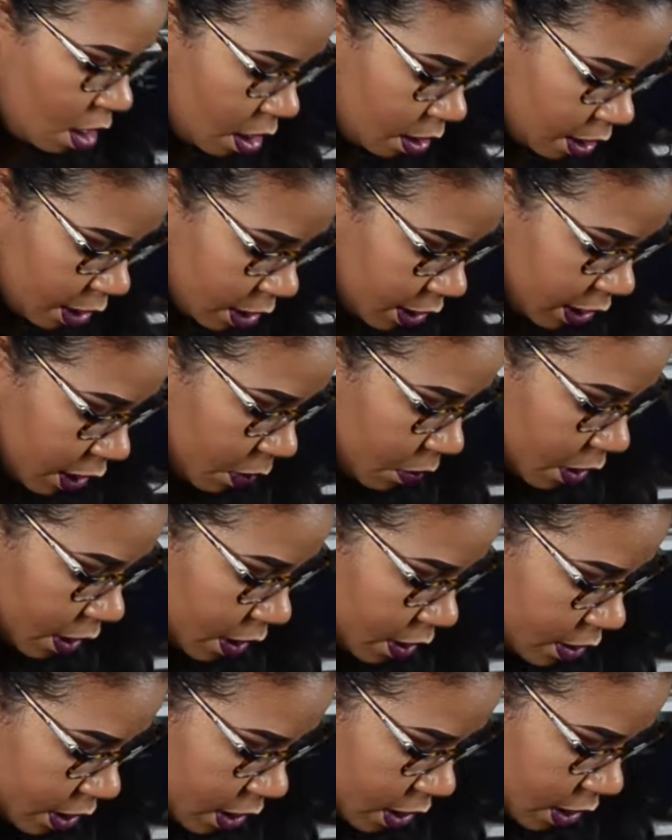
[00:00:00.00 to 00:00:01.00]
Let's see what
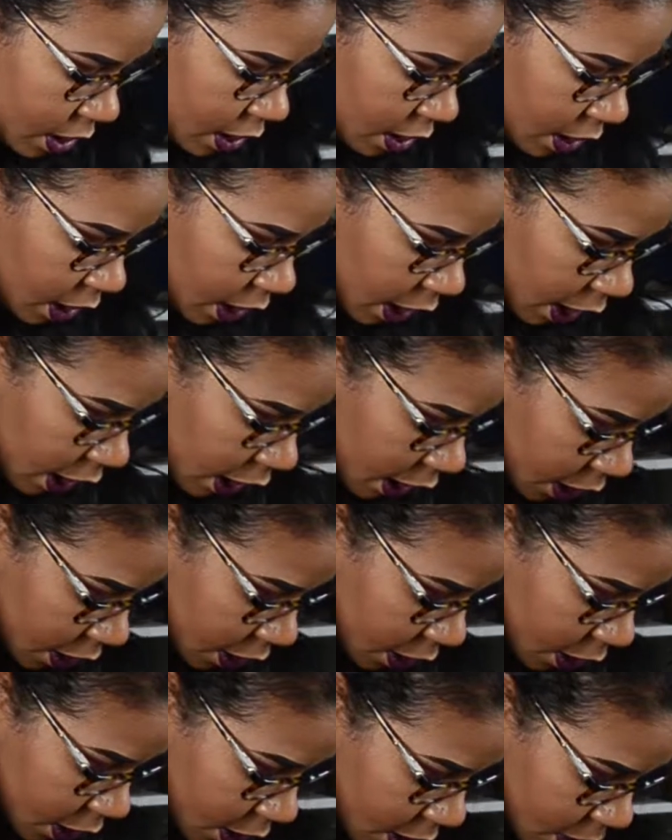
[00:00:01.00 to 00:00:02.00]
else is in
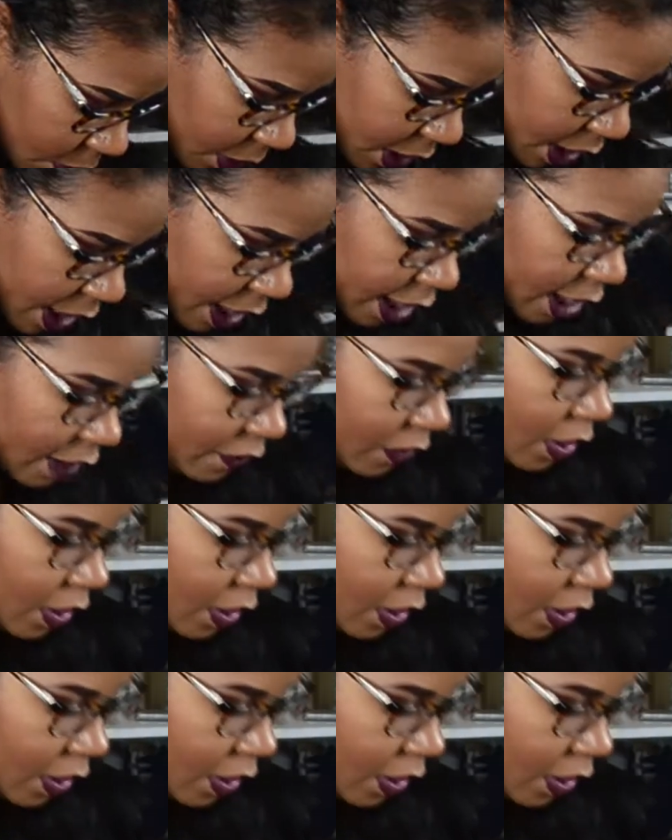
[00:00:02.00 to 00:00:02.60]
here. We have